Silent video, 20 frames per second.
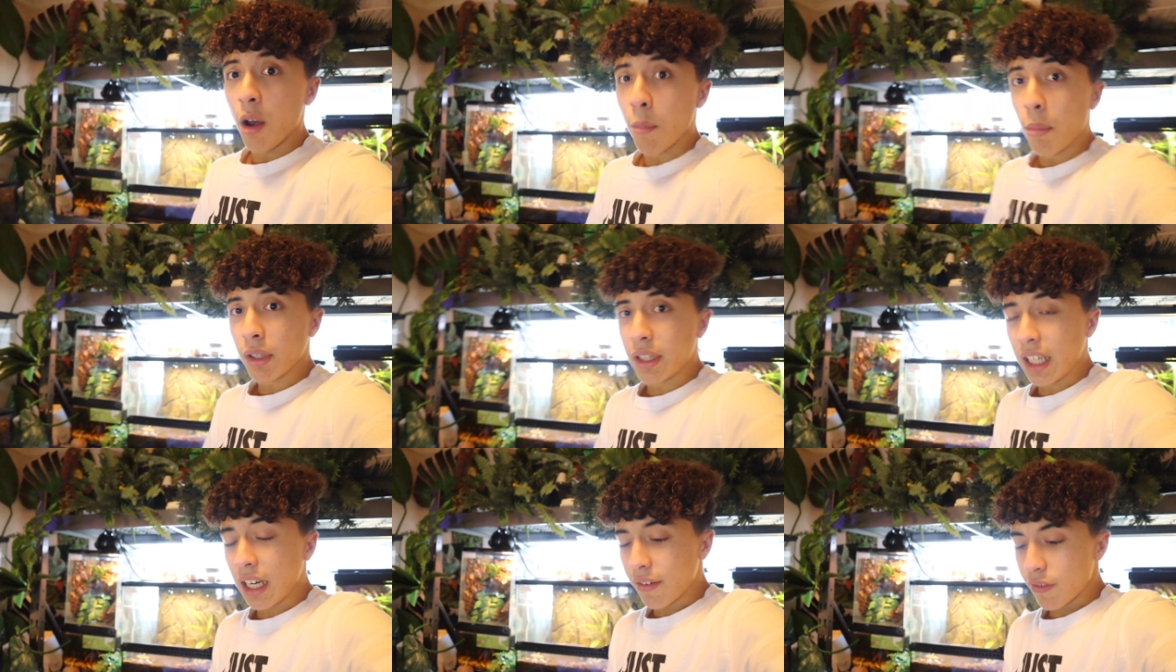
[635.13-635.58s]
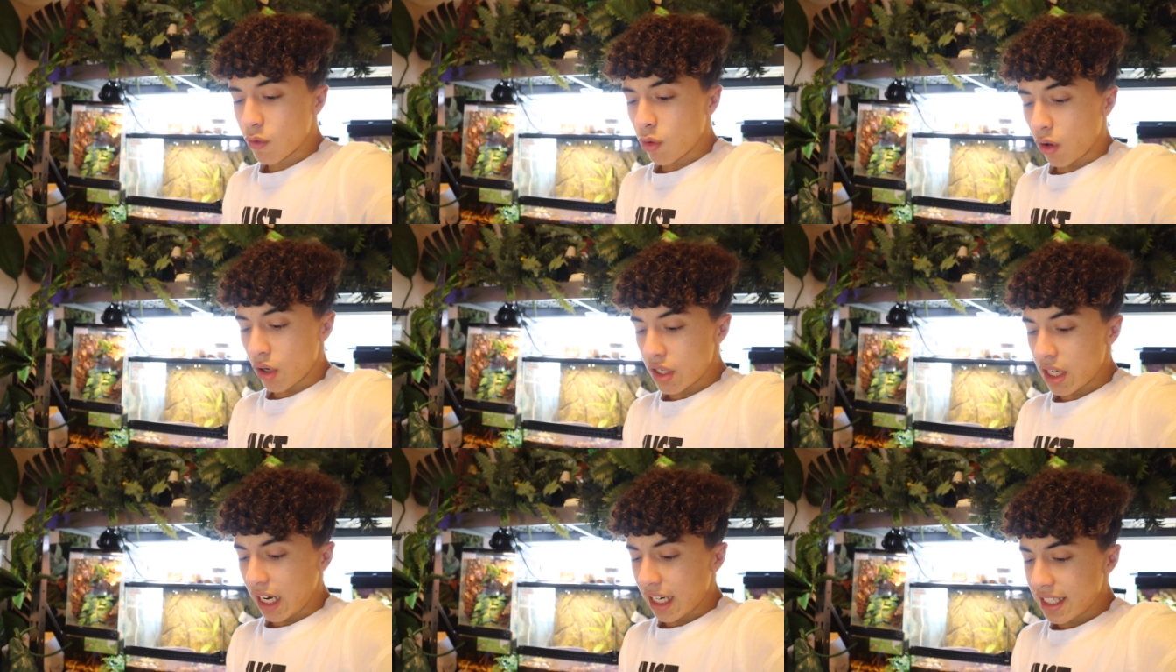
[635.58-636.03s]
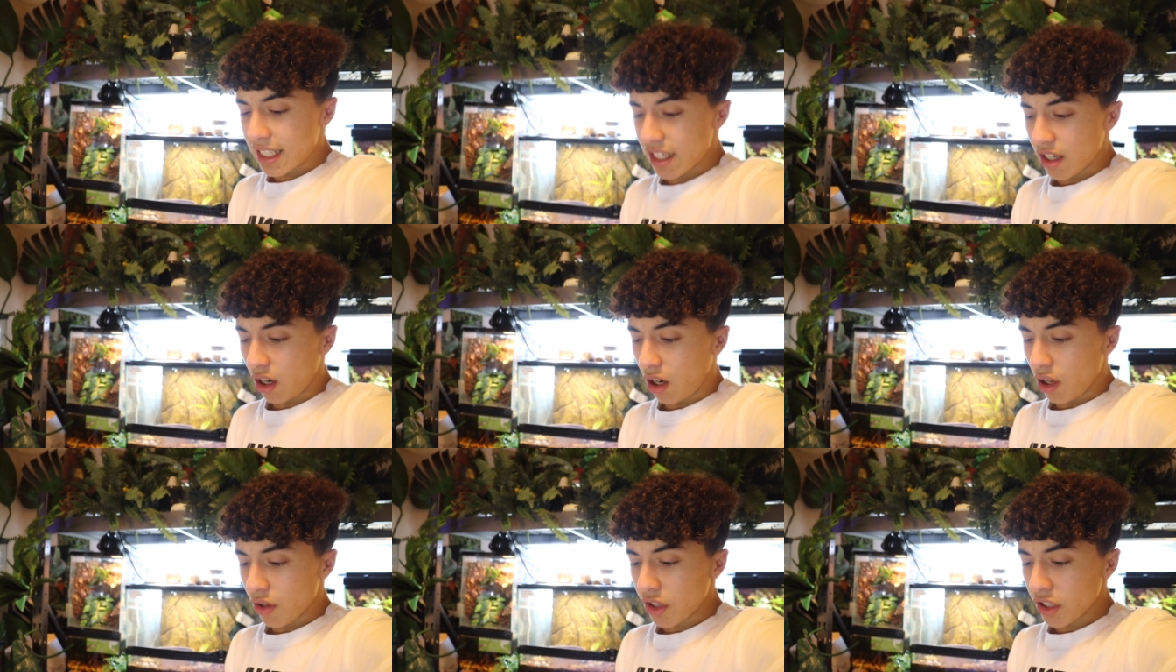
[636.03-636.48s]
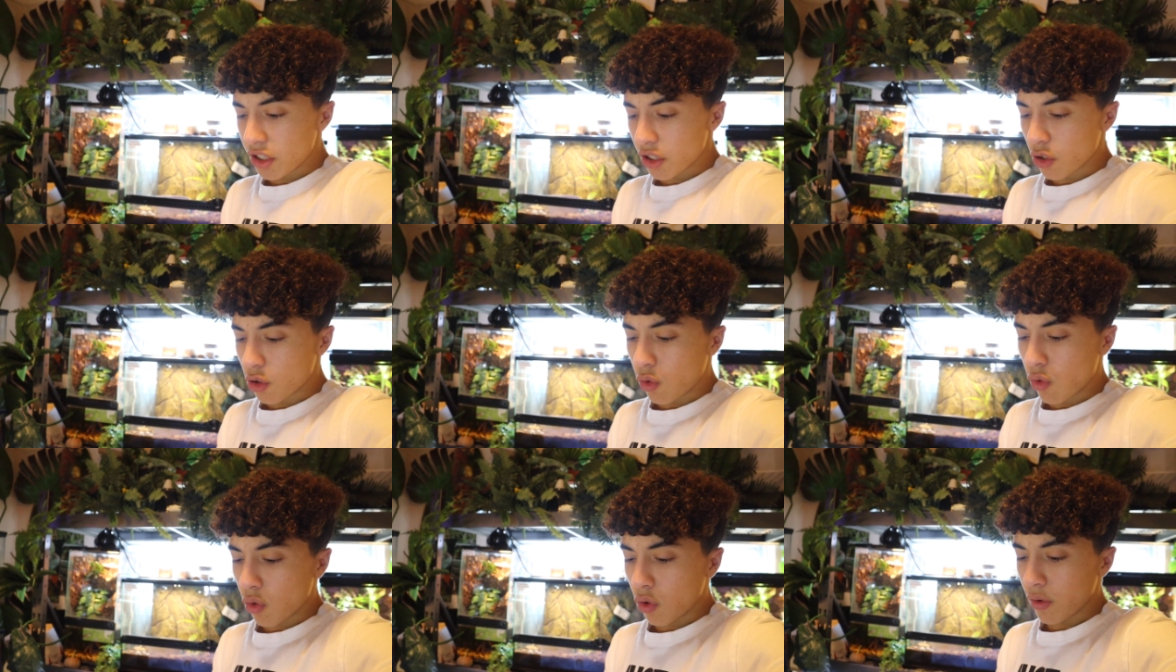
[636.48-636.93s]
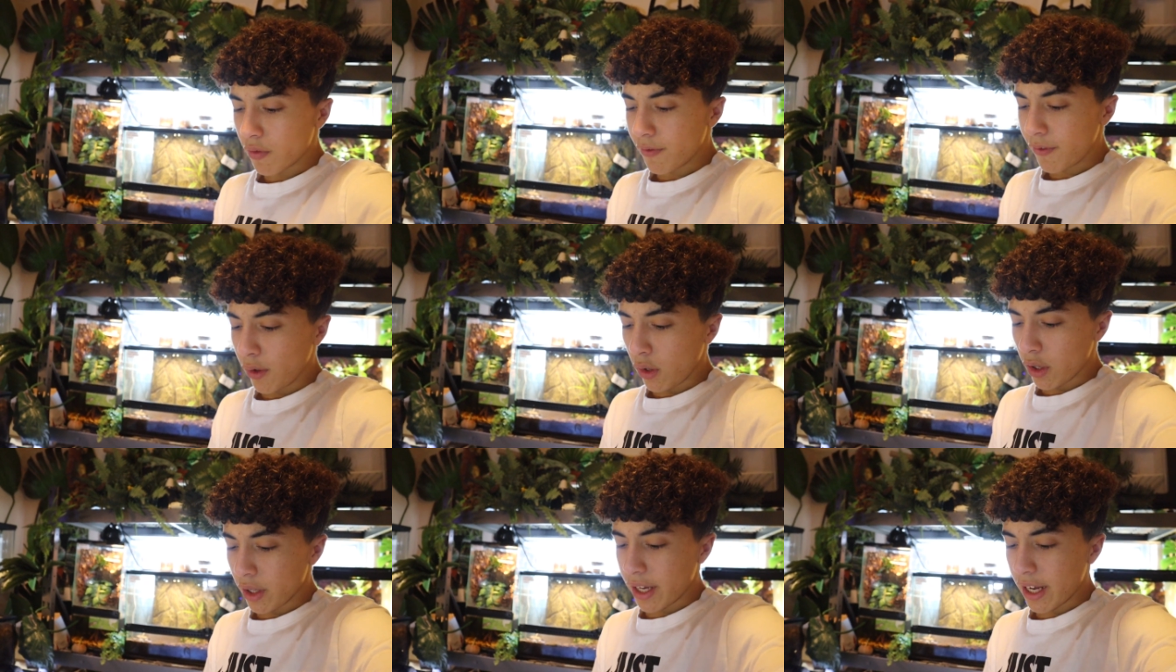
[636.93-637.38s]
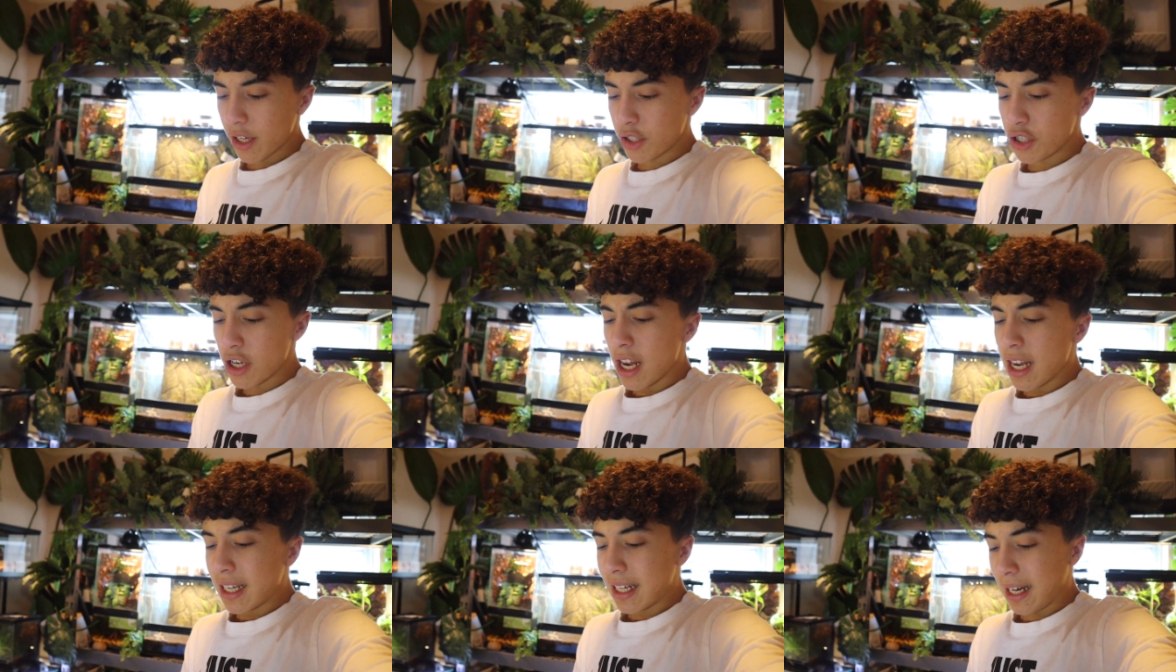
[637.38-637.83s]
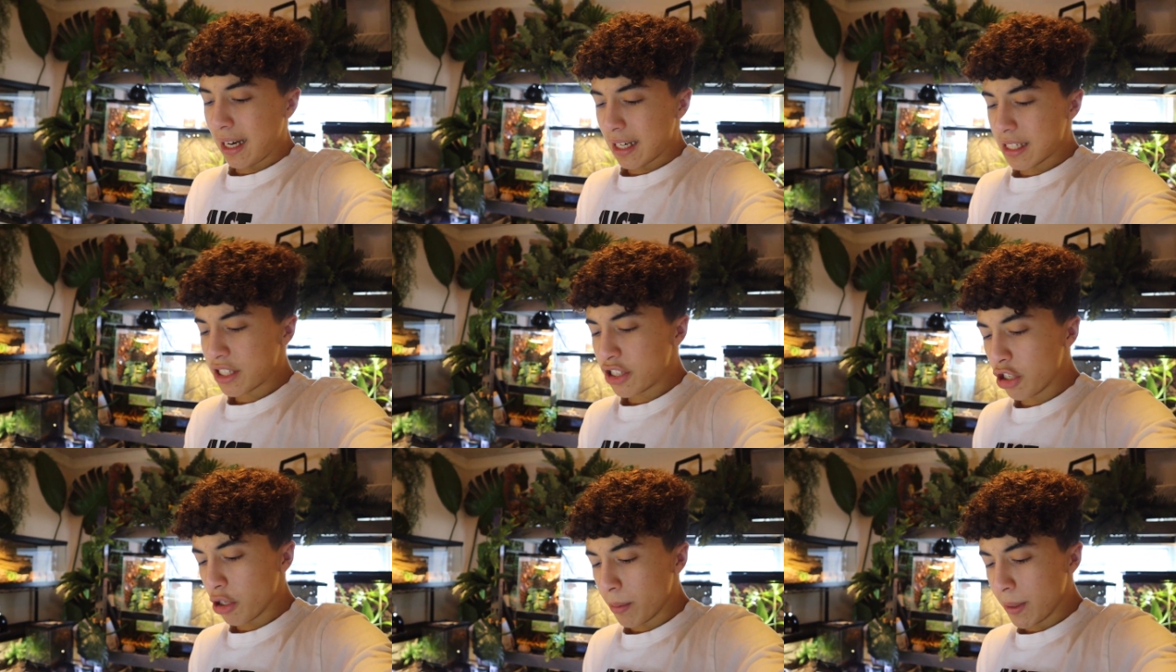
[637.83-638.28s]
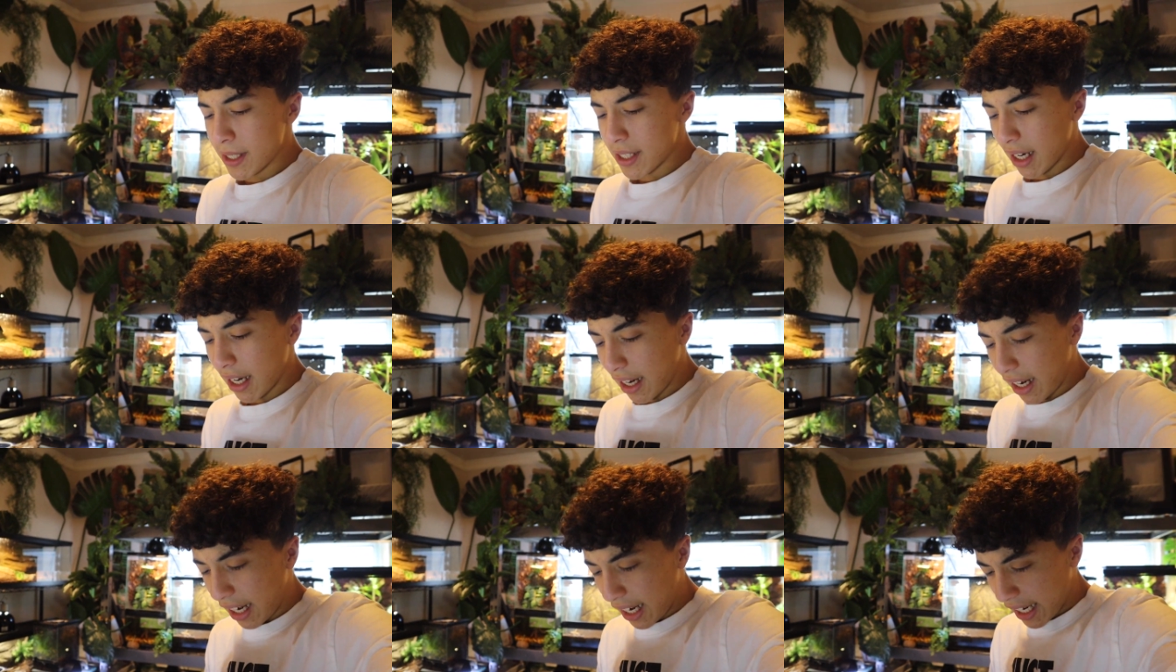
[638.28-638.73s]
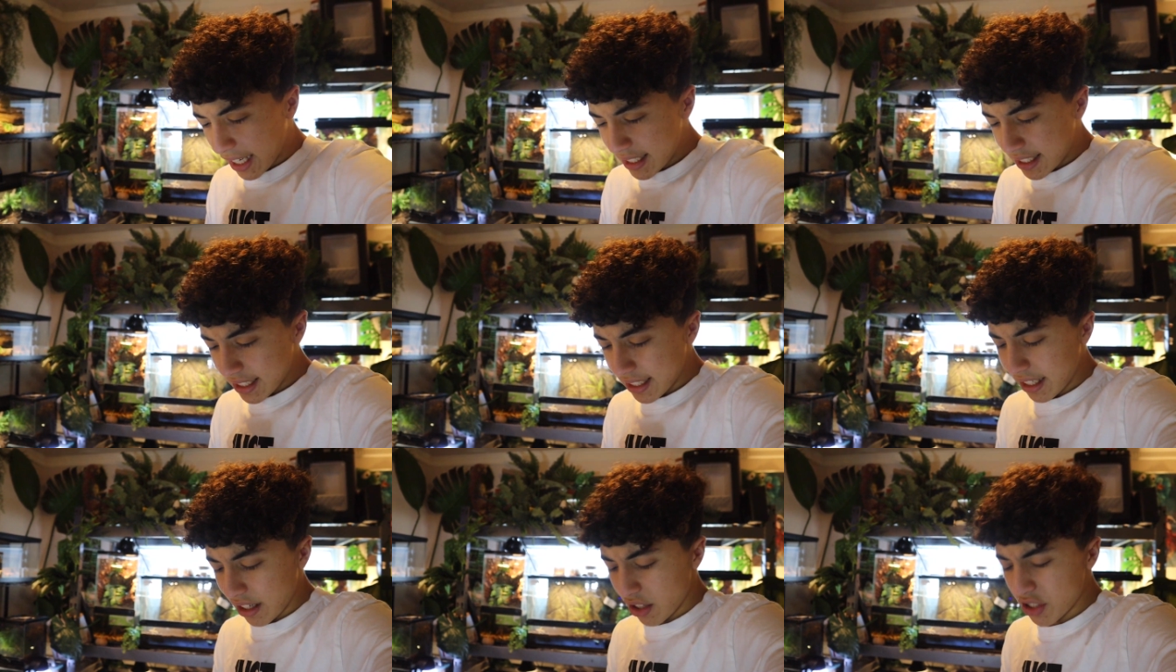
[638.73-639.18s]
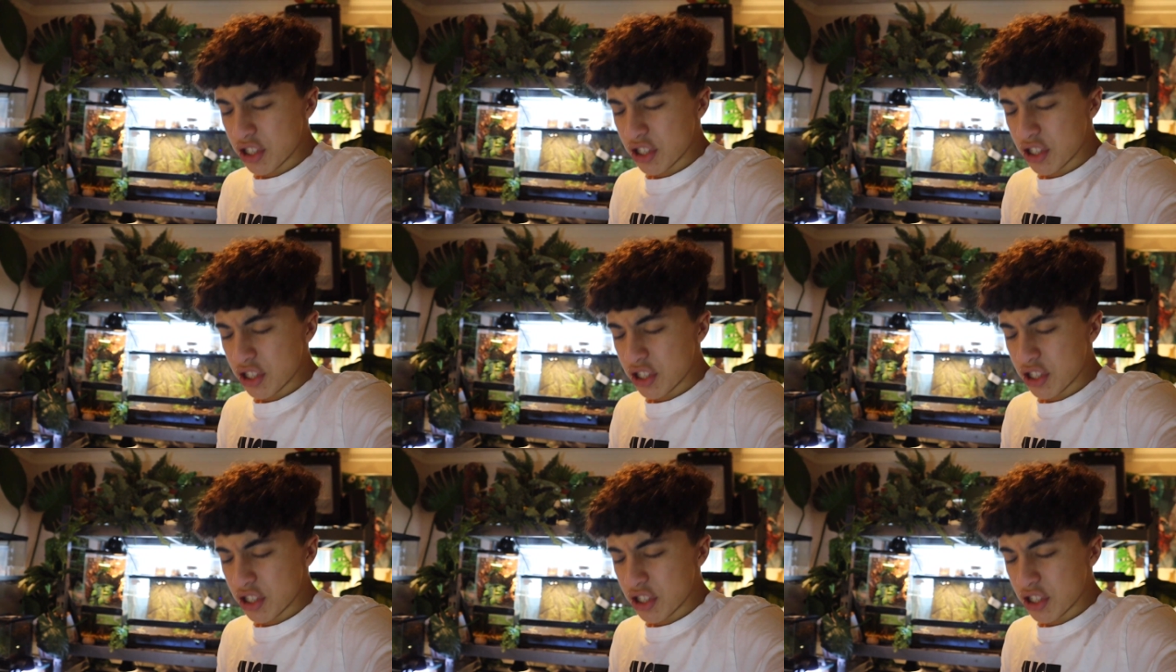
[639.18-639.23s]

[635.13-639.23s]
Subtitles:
But then, of course, I see all the decor and foliage, and I assume he's got hides in there.